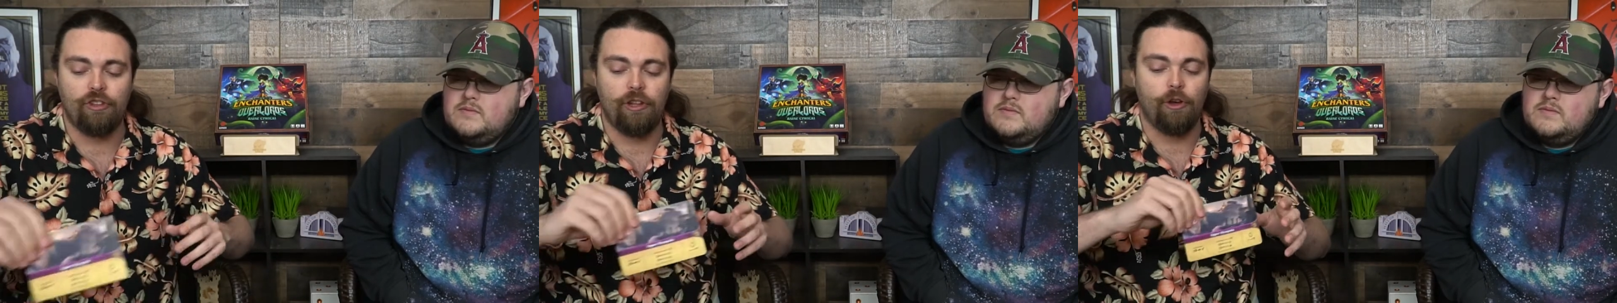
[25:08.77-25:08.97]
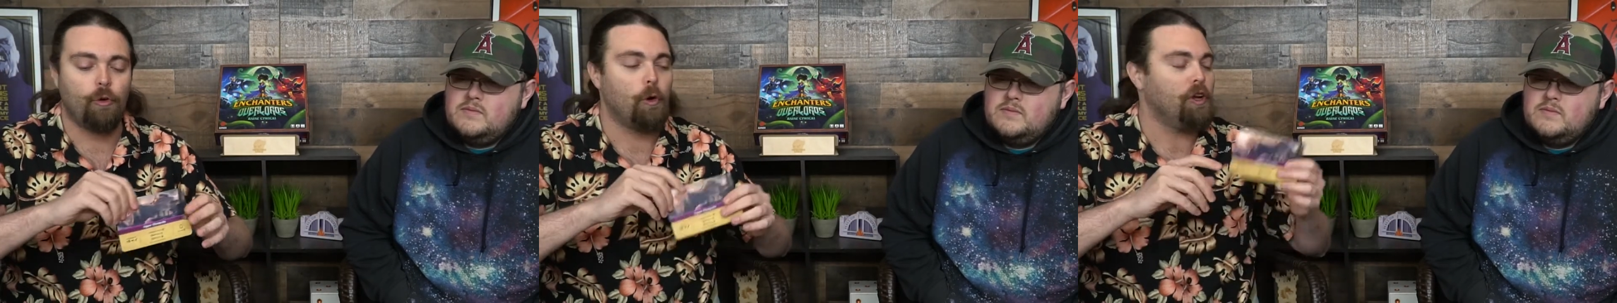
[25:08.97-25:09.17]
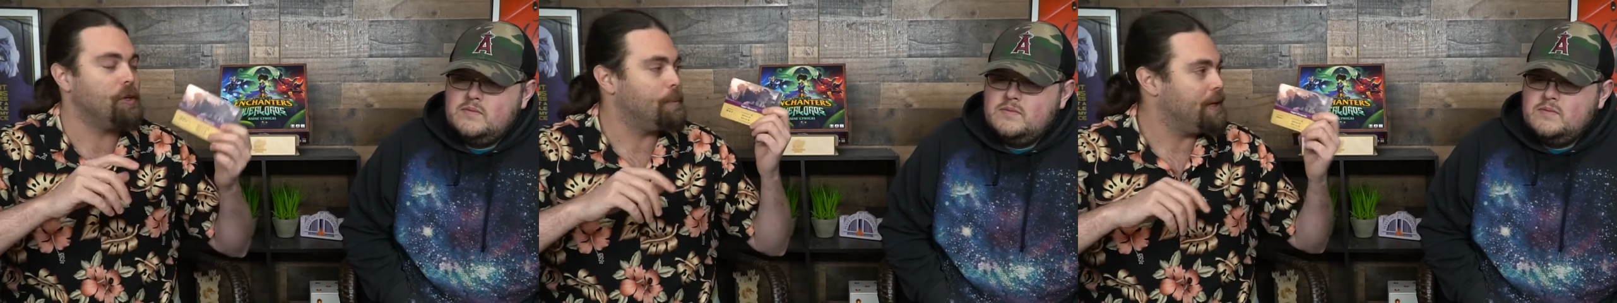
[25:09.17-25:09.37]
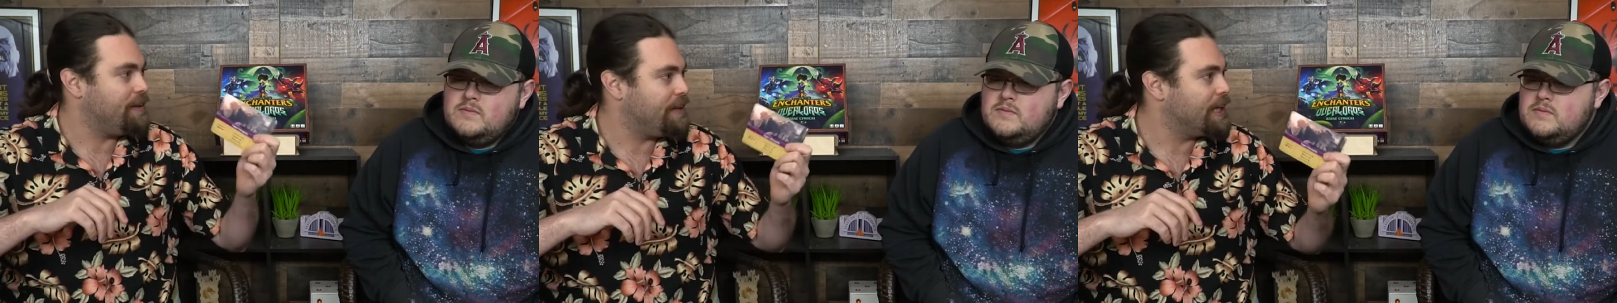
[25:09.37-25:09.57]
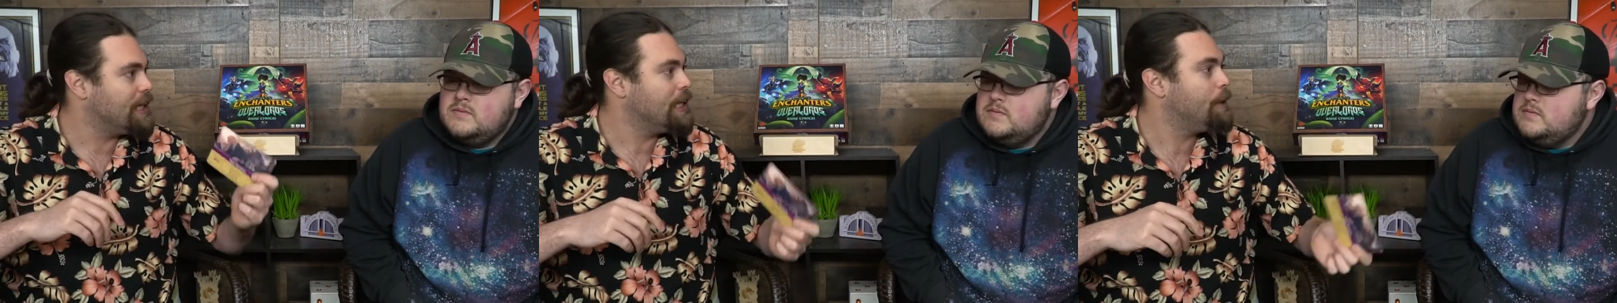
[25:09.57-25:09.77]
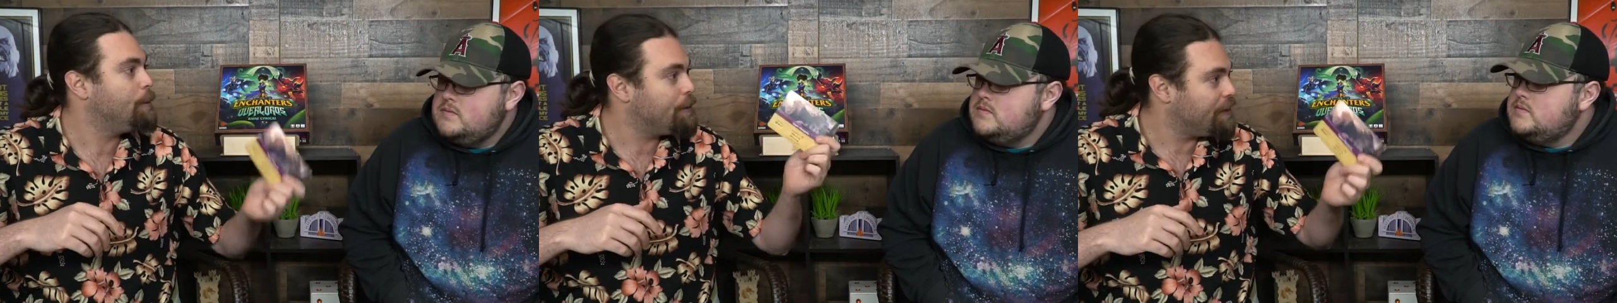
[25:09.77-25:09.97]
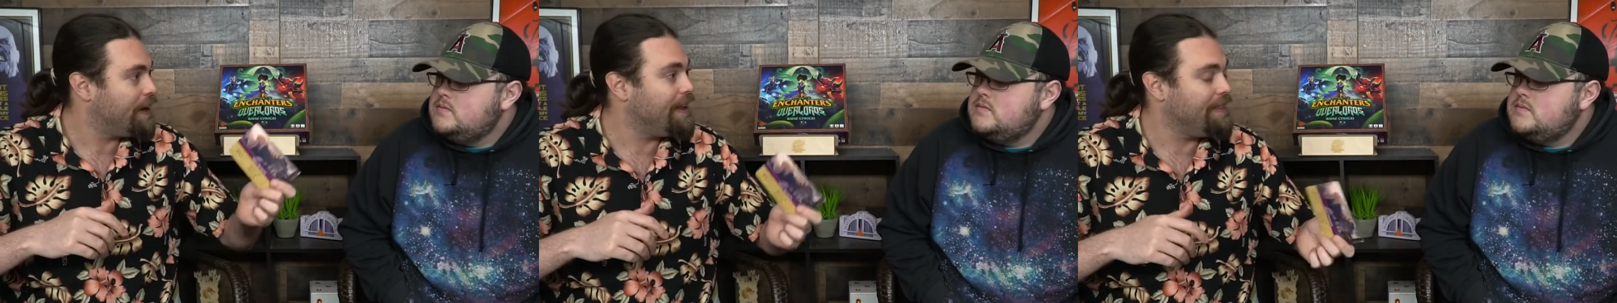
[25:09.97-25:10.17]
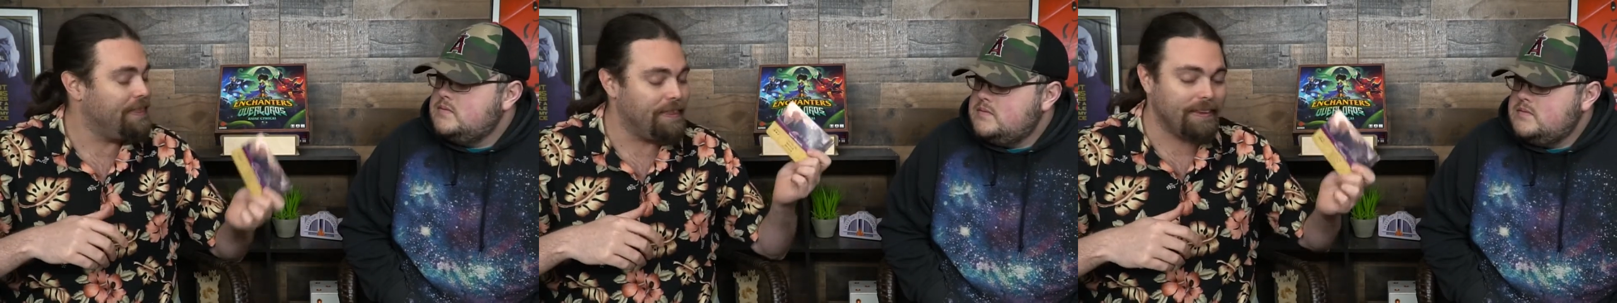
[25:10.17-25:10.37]
Speaker 1: that you're going to be dealing with
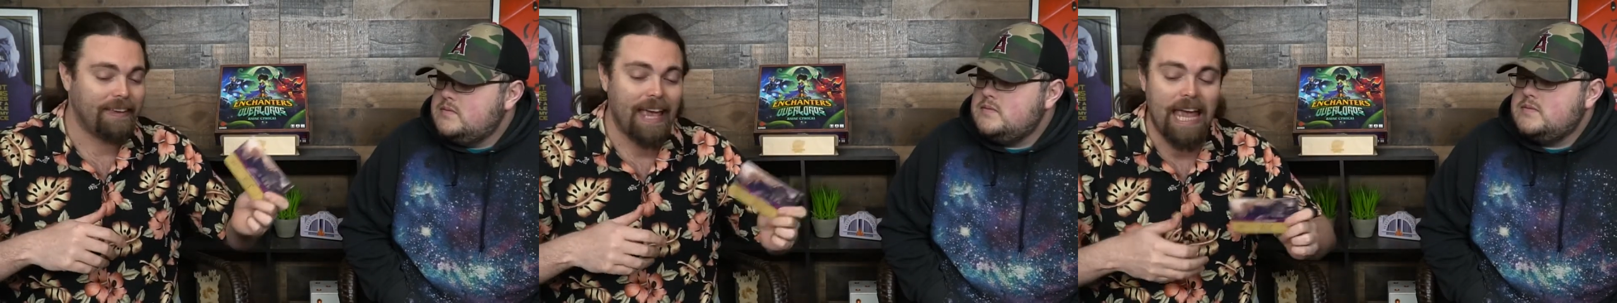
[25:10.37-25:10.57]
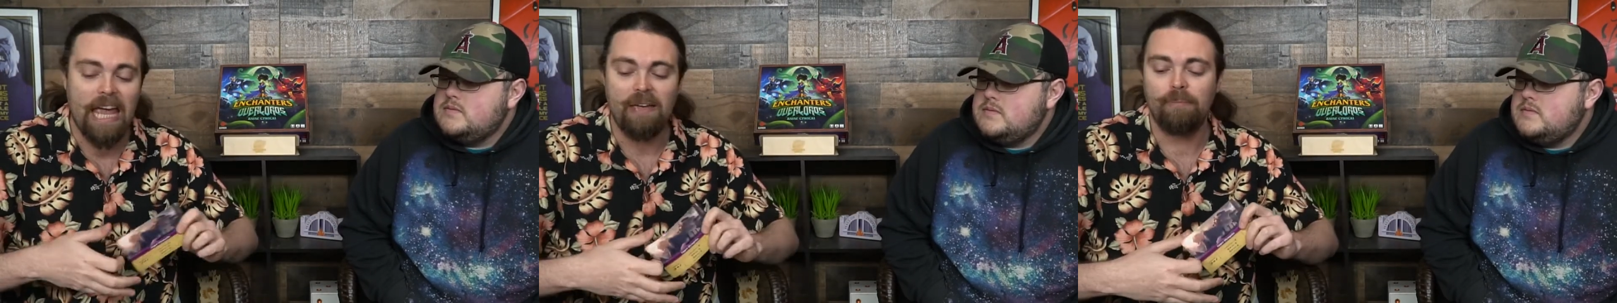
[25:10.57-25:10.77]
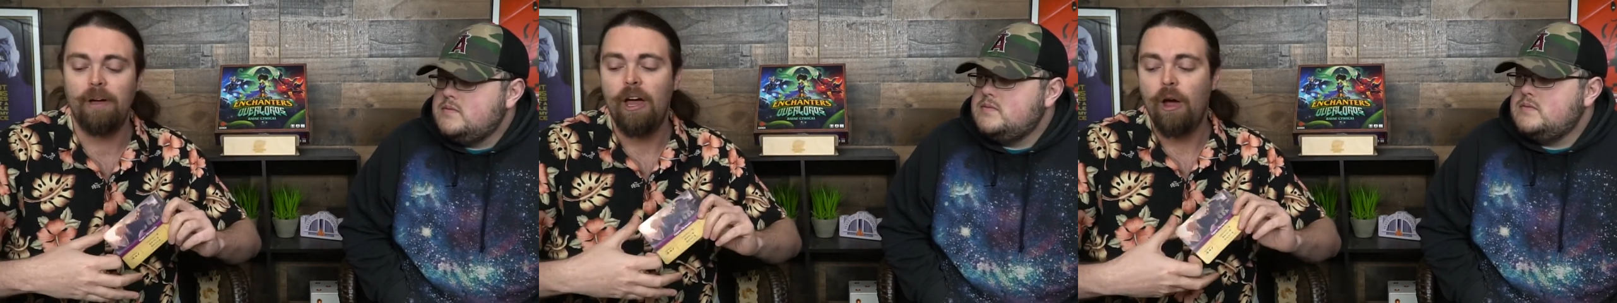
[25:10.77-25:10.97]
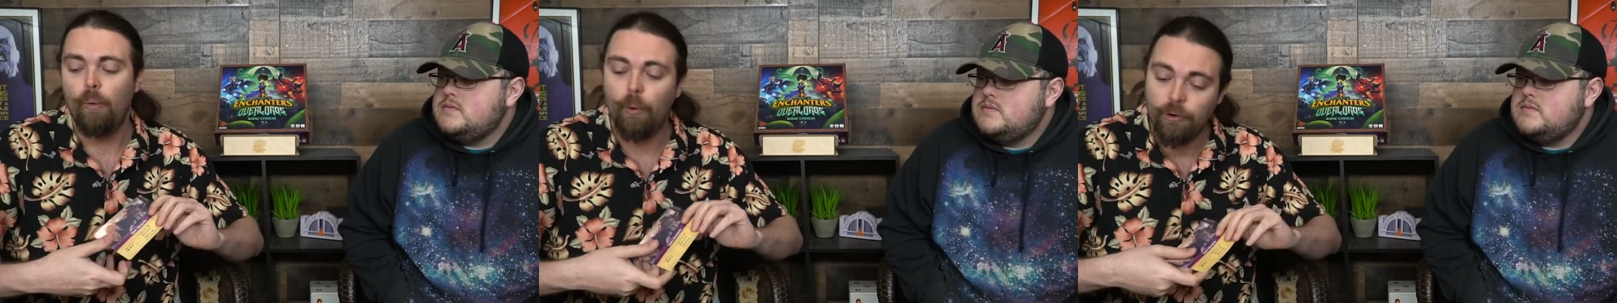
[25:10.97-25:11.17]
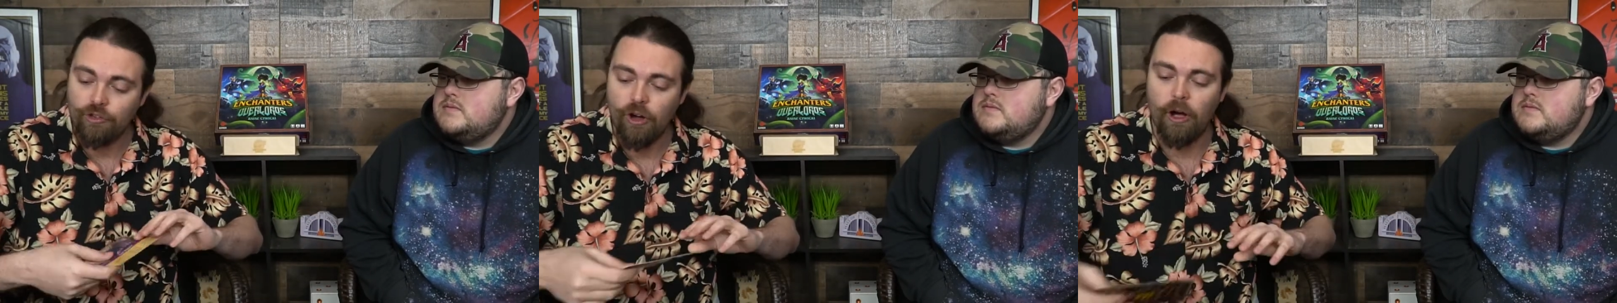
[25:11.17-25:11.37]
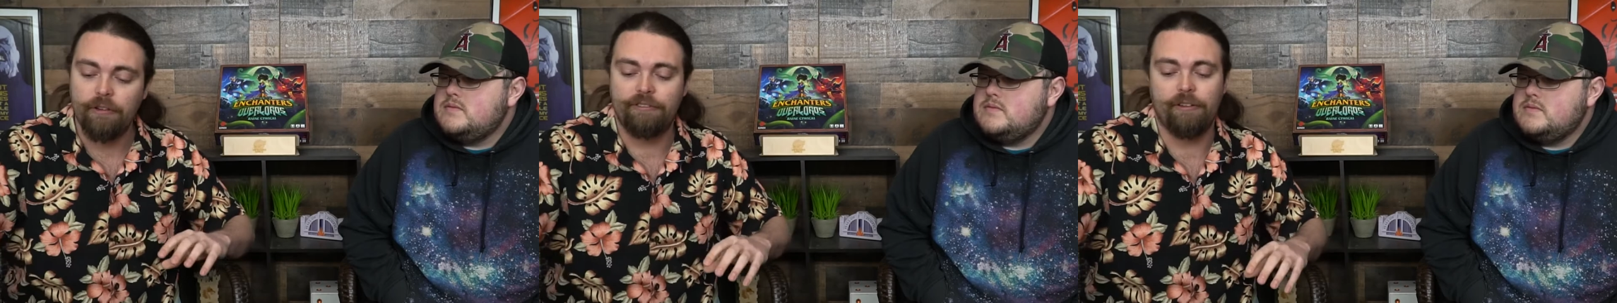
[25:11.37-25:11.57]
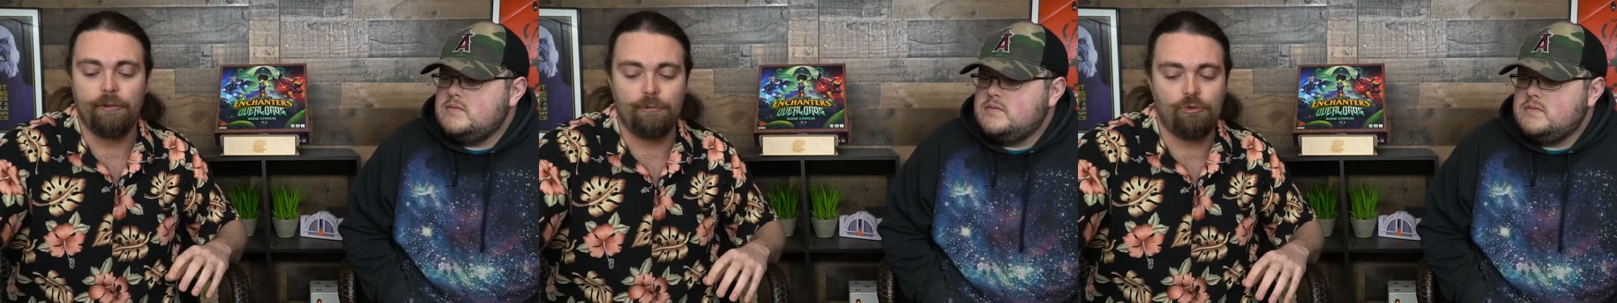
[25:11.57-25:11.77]
in the game, which also